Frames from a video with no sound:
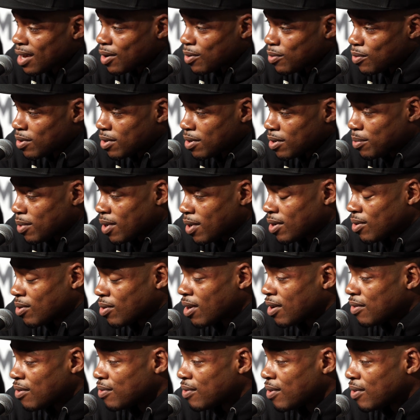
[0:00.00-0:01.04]
fought
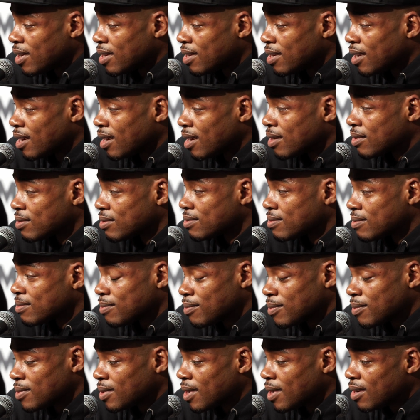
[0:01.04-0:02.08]
anybody
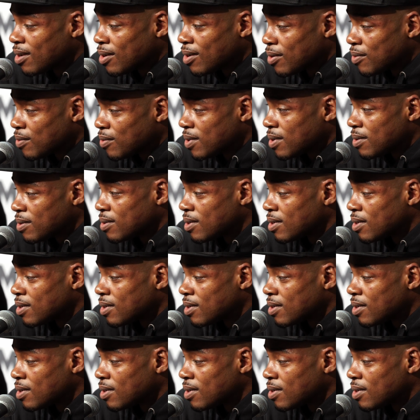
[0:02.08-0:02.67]
on PBC.